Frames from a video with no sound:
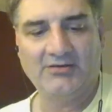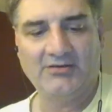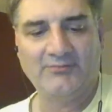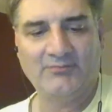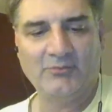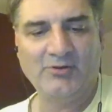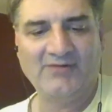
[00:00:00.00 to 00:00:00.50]

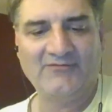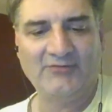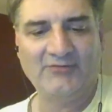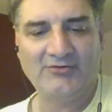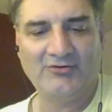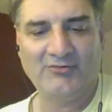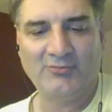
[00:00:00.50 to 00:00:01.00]
you have a
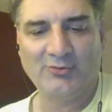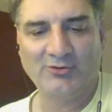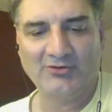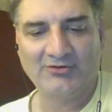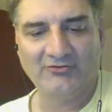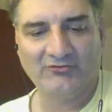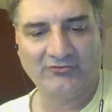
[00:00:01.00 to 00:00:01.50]
little more
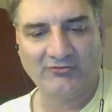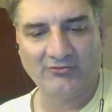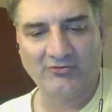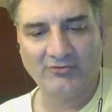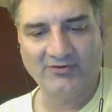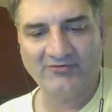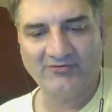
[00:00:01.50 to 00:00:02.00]

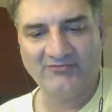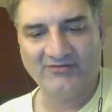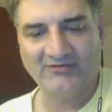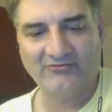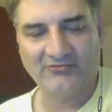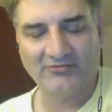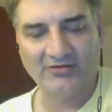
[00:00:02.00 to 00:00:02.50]
control, but
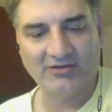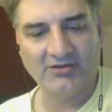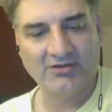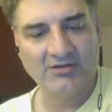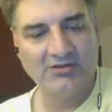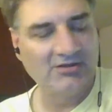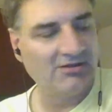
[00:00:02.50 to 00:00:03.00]
essentially
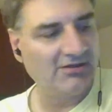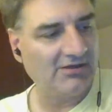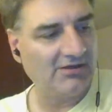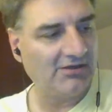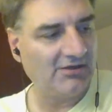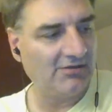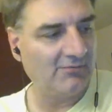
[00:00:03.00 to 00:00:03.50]

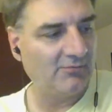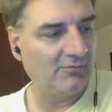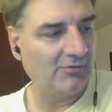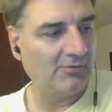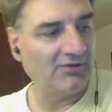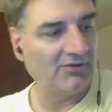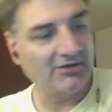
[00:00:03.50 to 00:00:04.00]

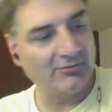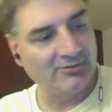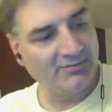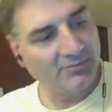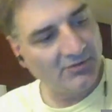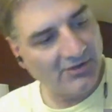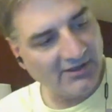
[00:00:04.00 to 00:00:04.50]
a player
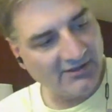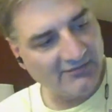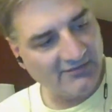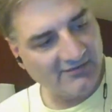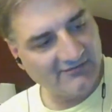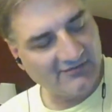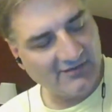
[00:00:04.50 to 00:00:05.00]
would play
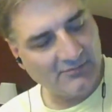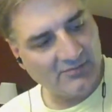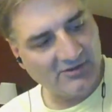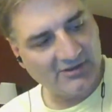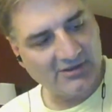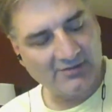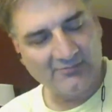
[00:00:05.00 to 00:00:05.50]
this. They
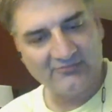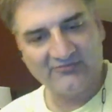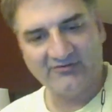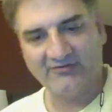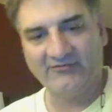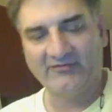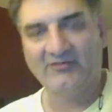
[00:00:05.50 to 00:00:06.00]
pick up
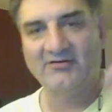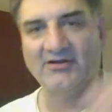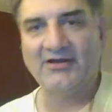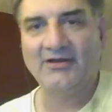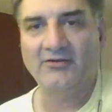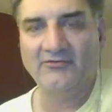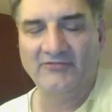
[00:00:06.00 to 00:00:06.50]
6 of the
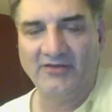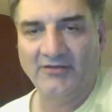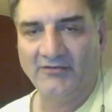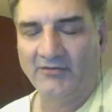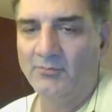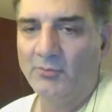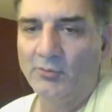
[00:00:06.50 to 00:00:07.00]
tiles on
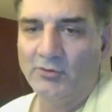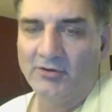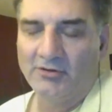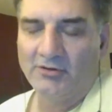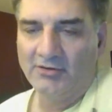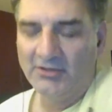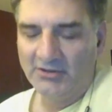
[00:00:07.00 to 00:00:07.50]
the
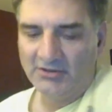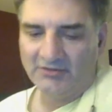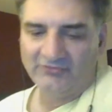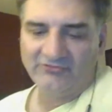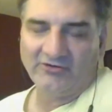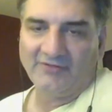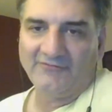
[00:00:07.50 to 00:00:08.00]
board,
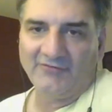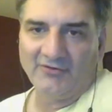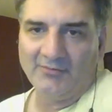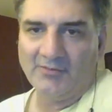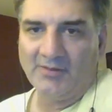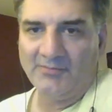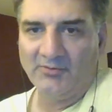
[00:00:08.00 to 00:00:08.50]
shuffle
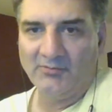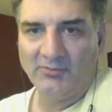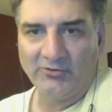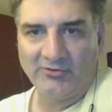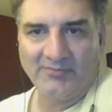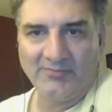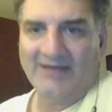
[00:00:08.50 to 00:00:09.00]
them up, and
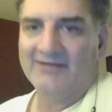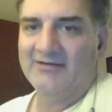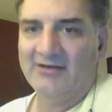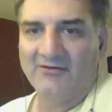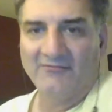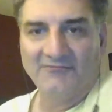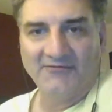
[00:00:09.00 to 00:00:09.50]
put them back
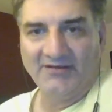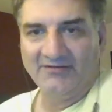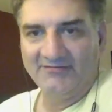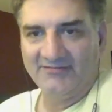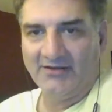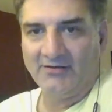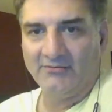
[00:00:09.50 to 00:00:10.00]
down
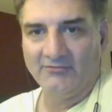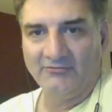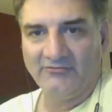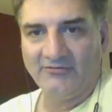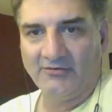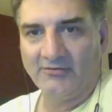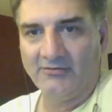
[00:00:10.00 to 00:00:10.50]
face down.
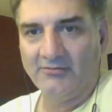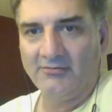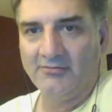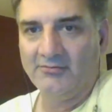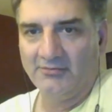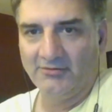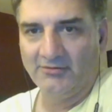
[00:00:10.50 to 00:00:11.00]

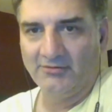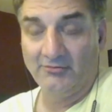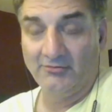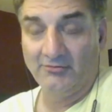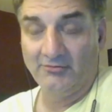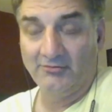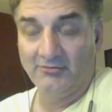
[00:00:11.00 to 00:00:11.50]
So
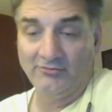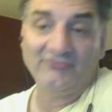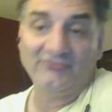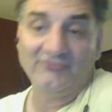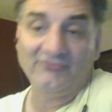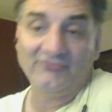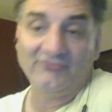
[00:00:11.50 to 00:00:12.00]
you used to
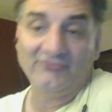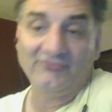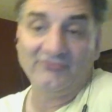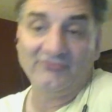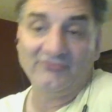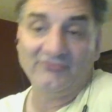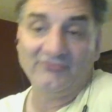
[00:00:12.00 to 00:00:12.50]
know where
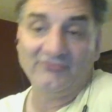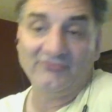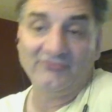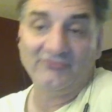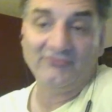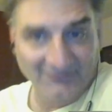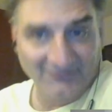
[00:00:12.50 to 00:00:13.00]
everything
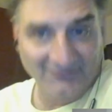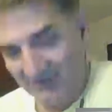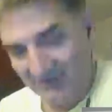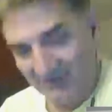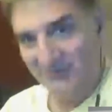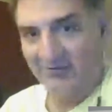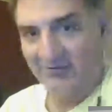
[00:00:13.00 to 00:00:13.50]
is, but now
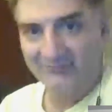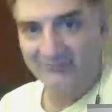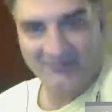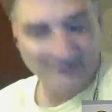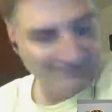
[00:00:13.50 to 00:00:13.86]
you don't.